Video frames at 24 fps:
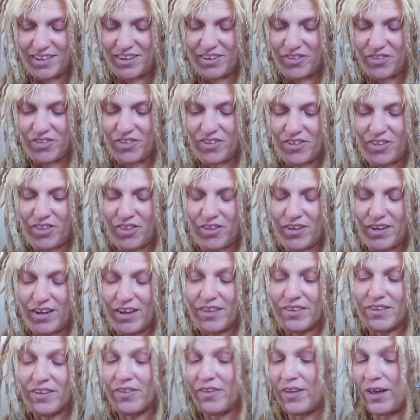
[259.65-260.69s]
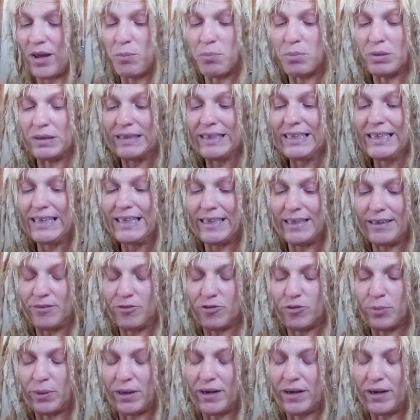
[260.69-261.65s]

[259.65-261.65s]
in the thing that they believe,